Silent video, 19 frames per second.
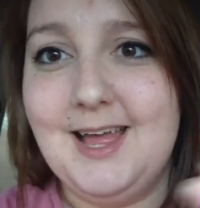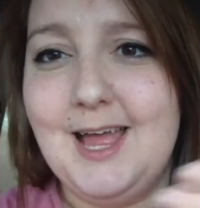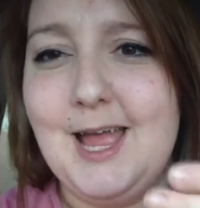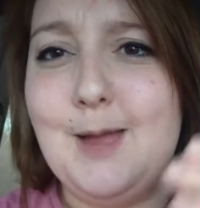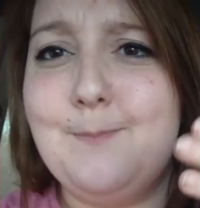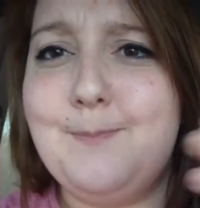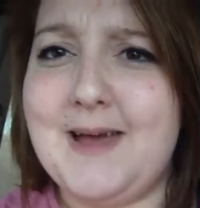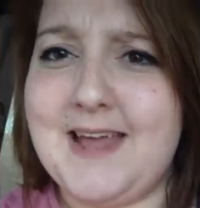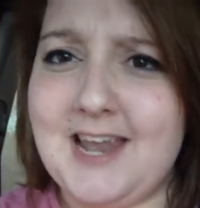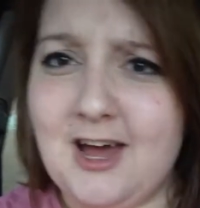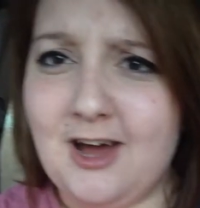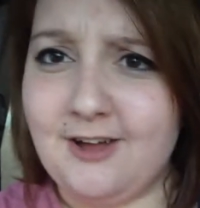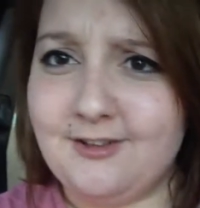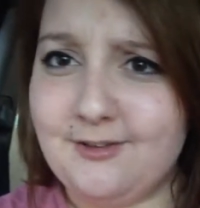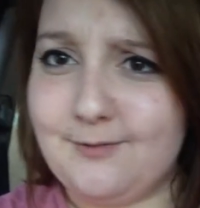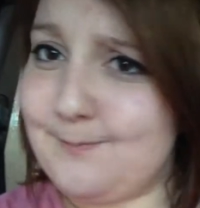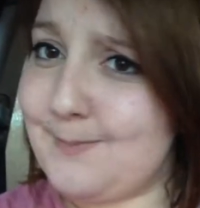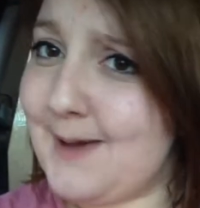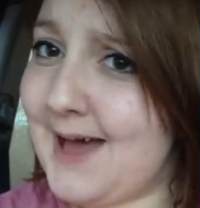It bent
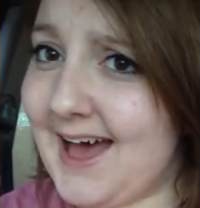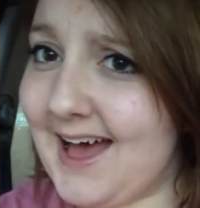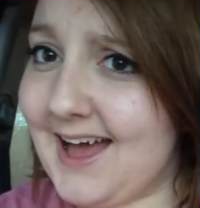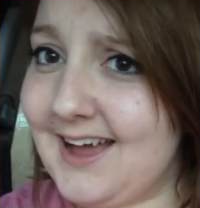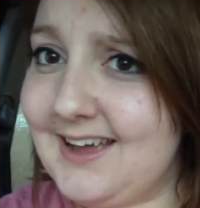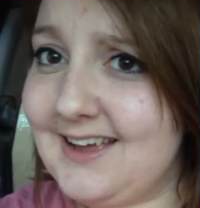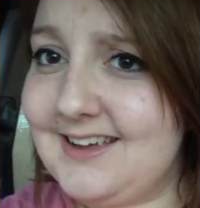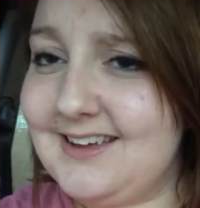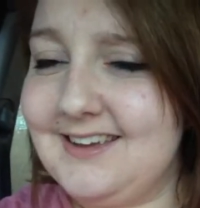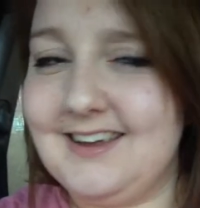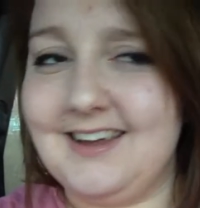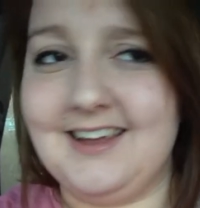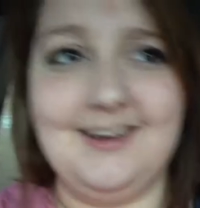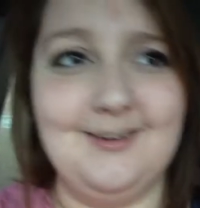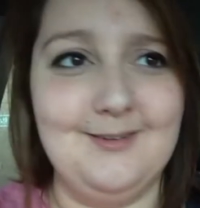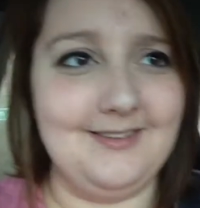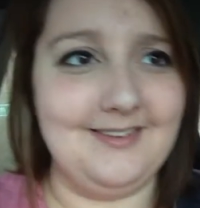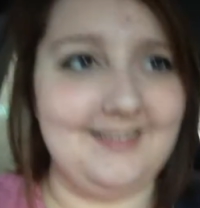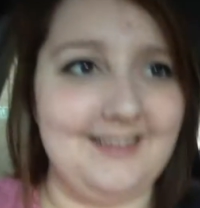hers back. And
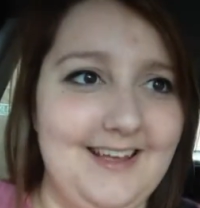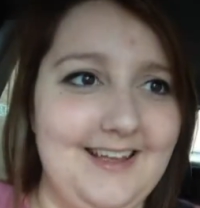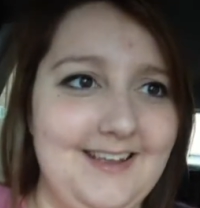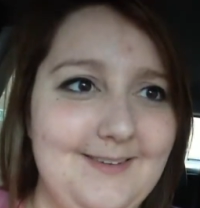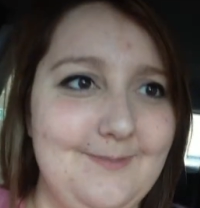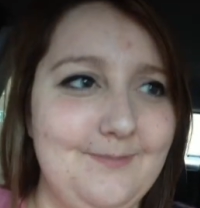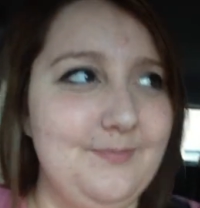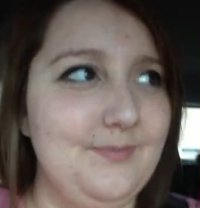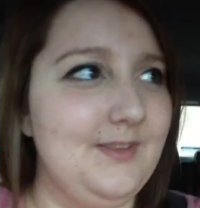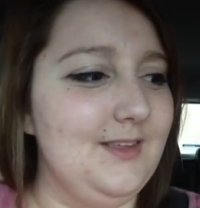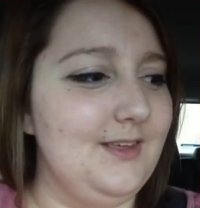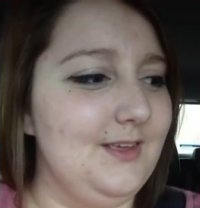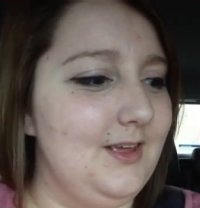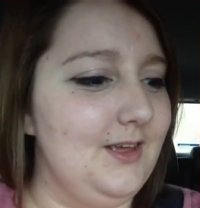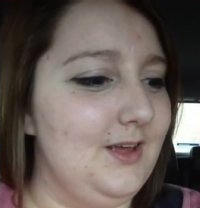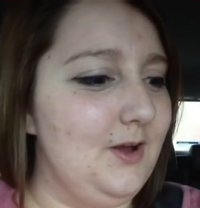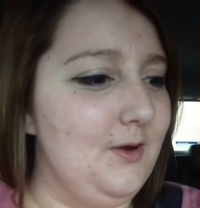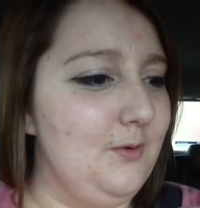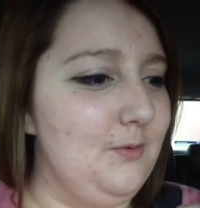it was like,
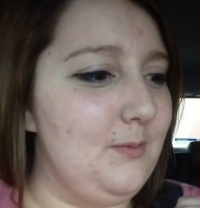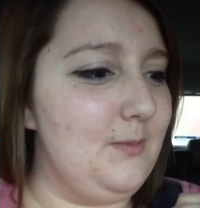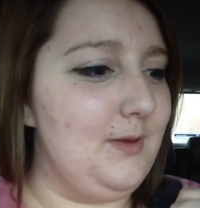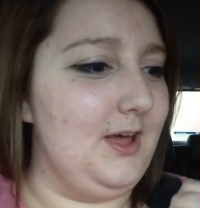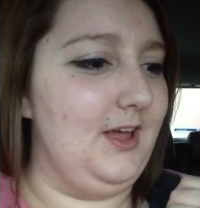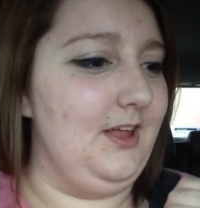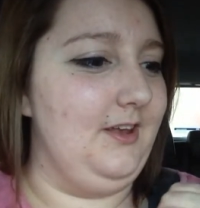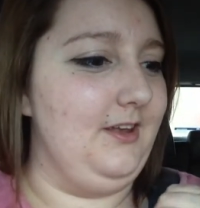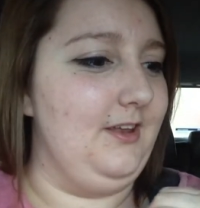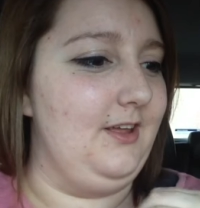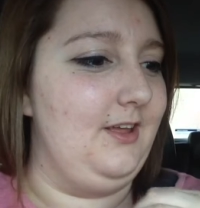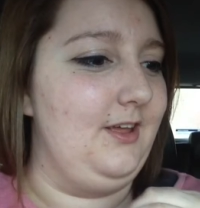woman,